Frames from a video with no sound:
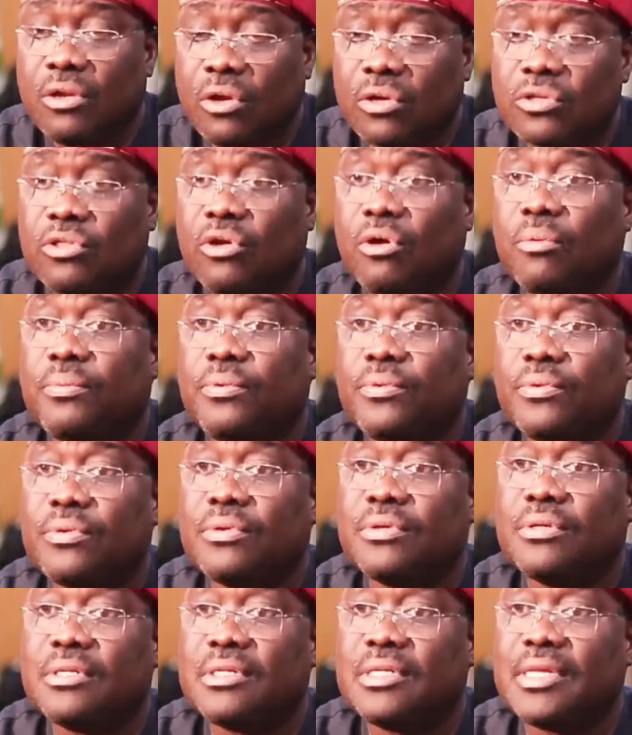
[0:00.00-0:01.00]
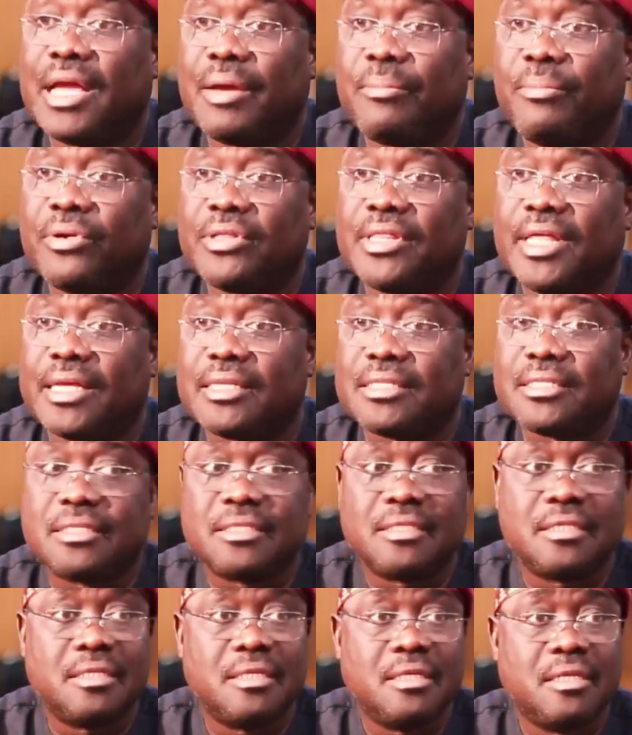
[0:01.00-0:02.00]
locked up their
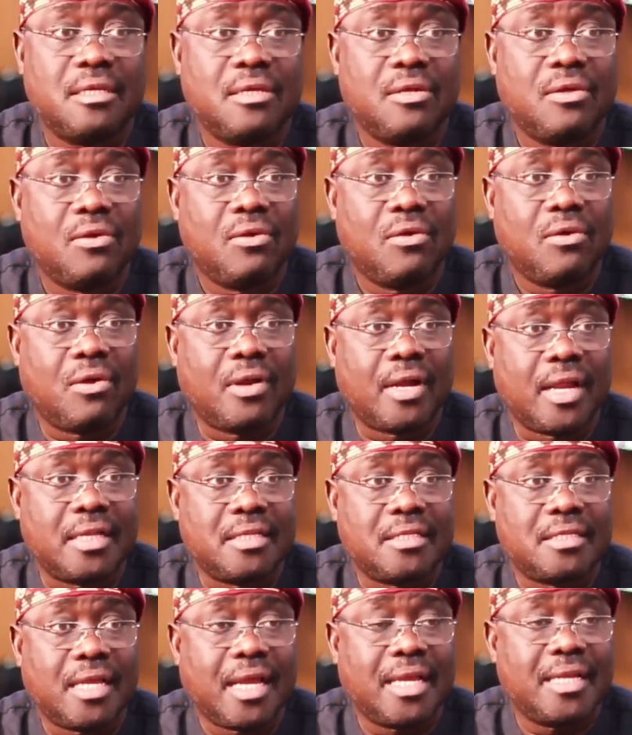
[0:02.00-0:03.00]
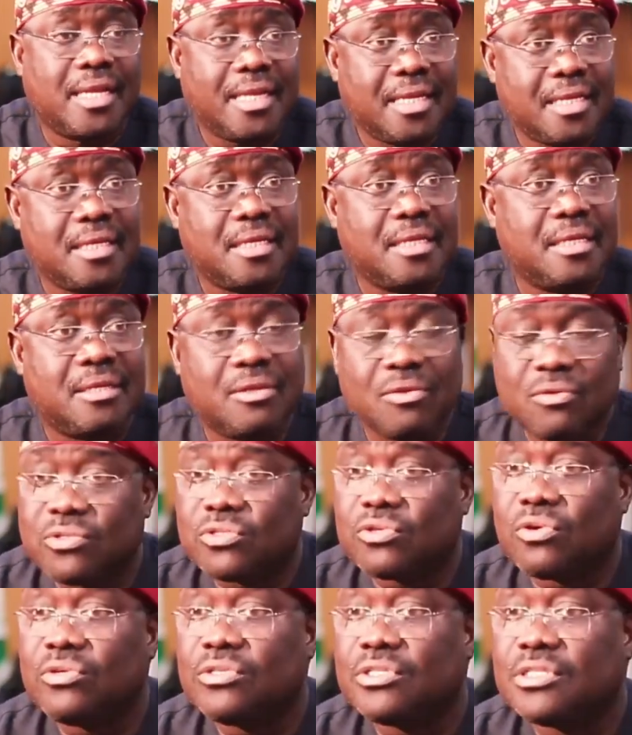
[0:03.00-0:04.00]
borders, all right? And then
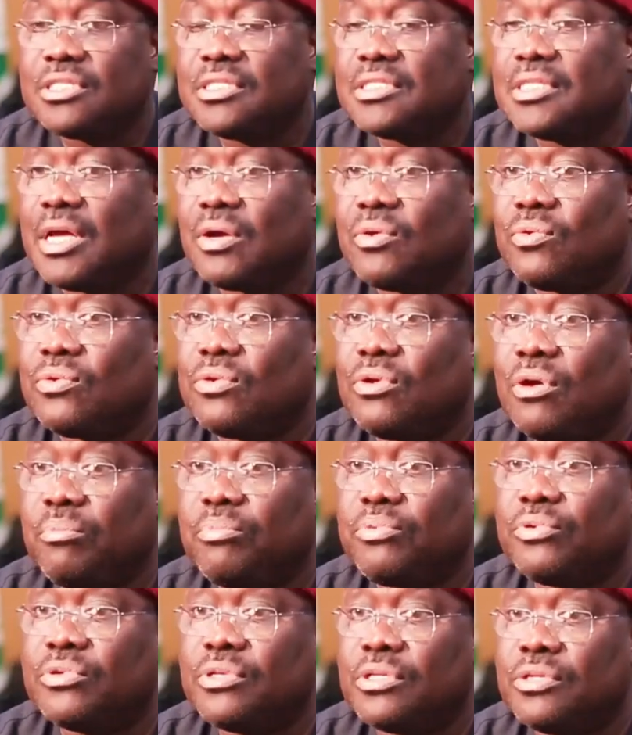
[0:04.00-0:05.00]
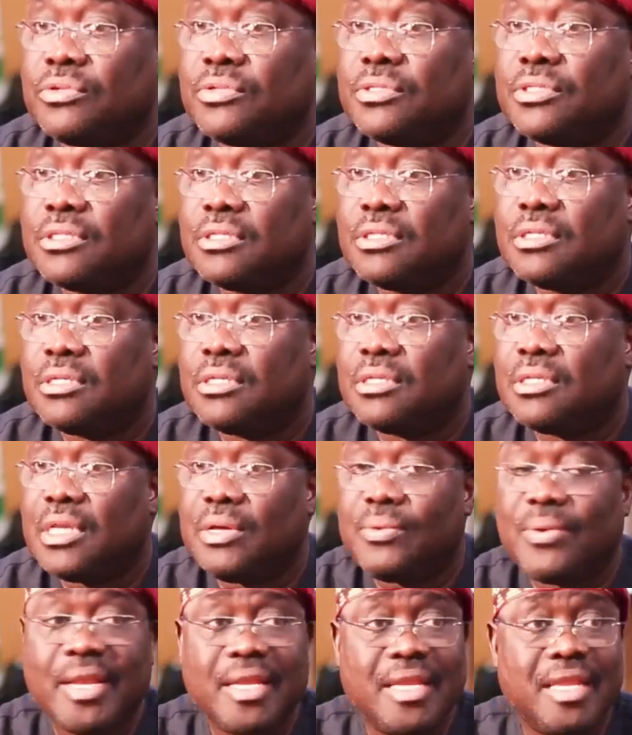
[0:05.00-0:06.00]
those countries that could not produce,
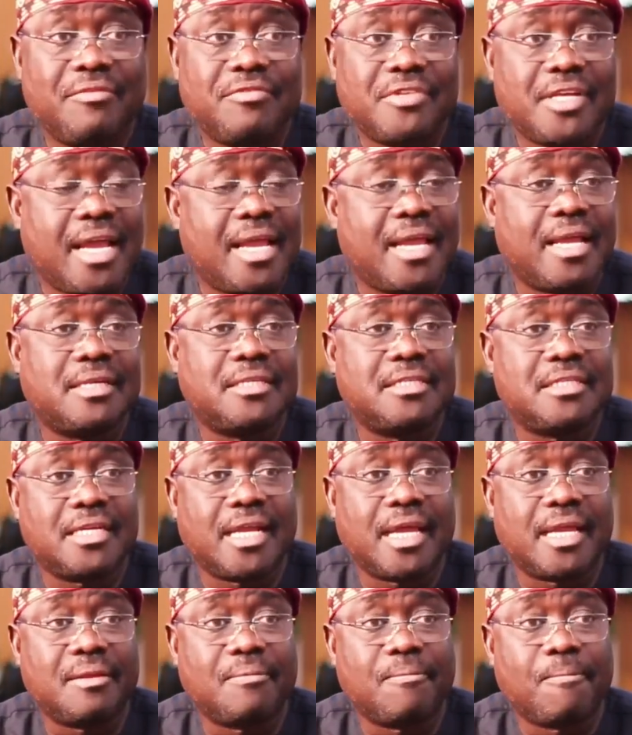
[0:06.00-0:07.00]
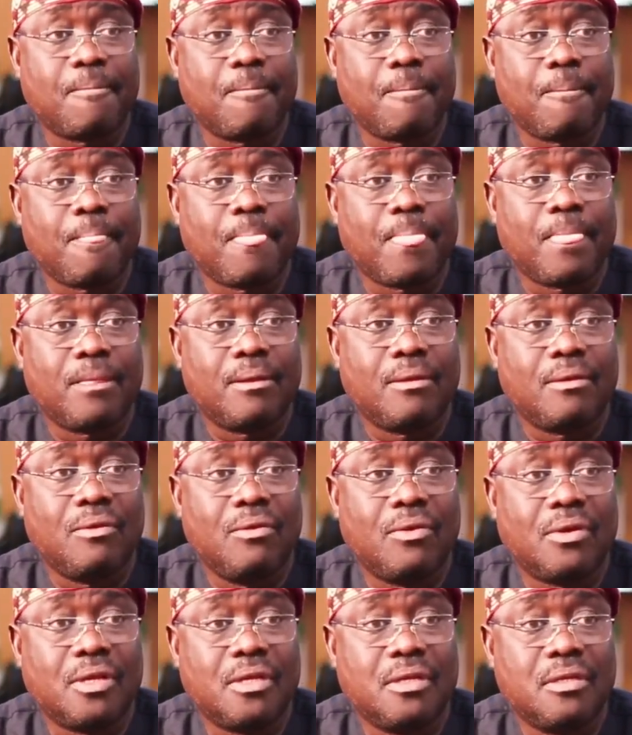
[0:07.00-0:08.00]
they were left high and dry,
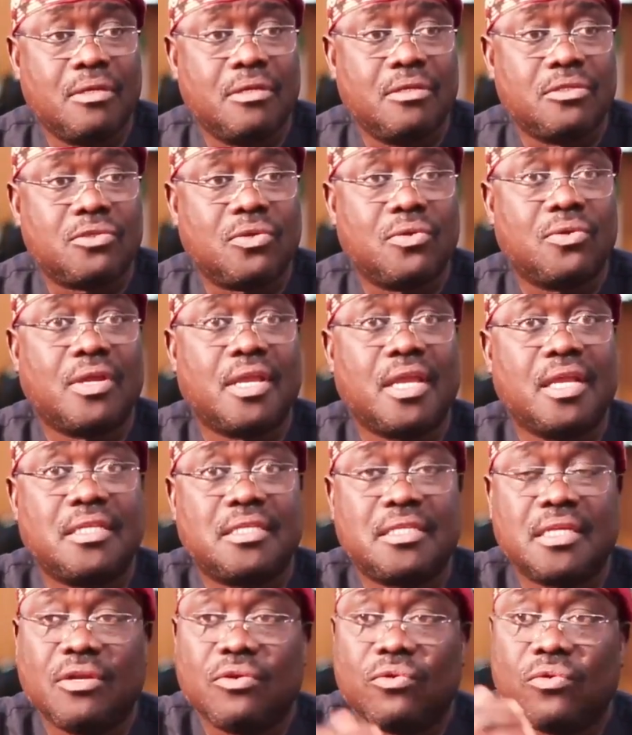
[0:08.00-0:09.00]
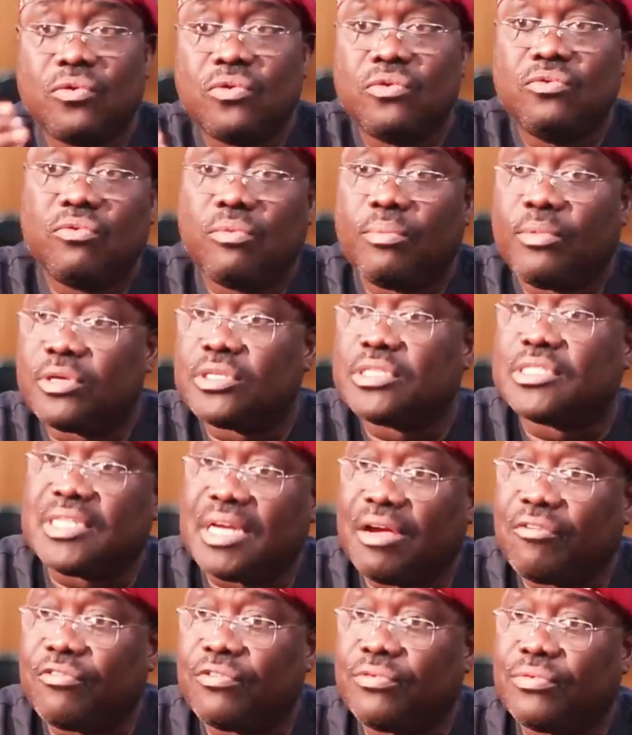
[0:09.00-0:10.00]
okay? So it's a road we
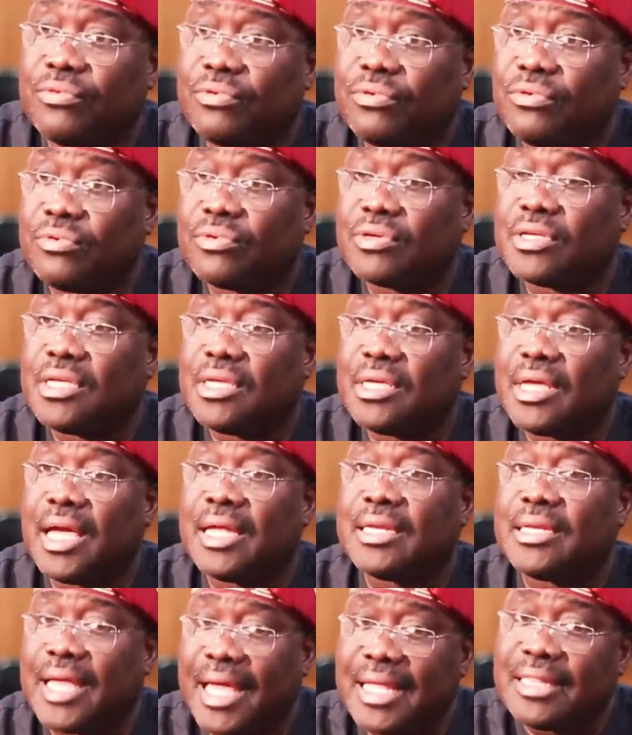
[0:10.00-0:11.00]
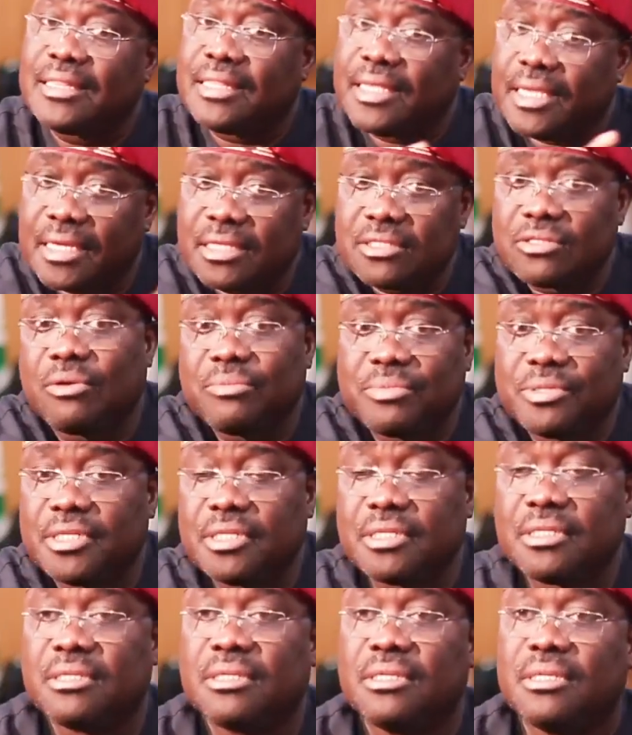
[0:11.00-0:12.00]
must travel, okay? And I think
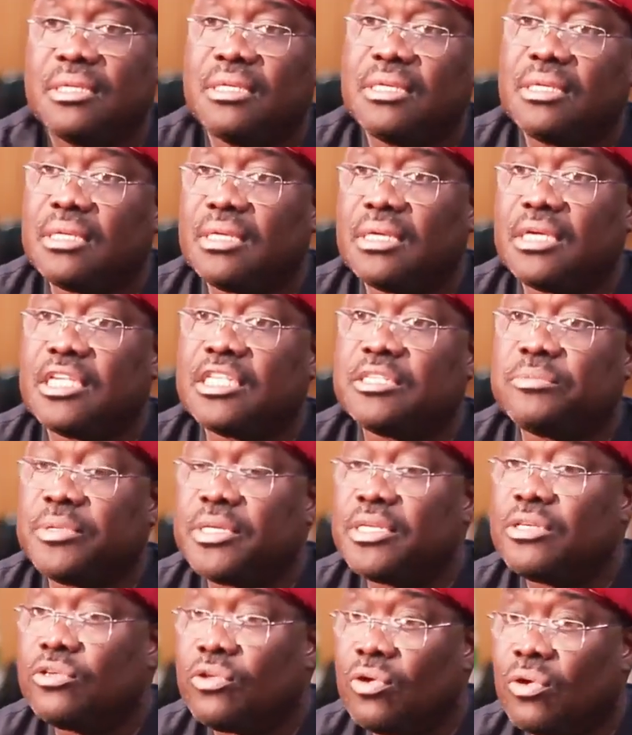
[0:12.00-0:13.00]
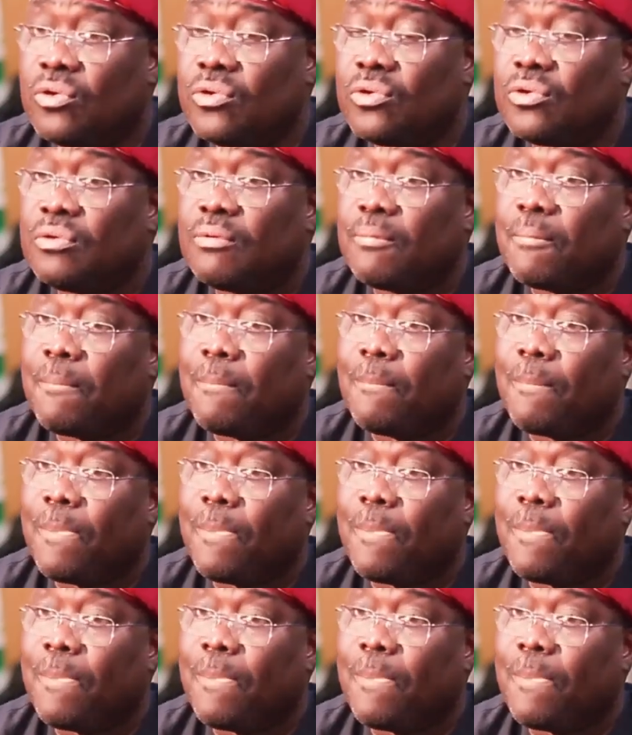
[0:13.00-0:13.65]
something is being done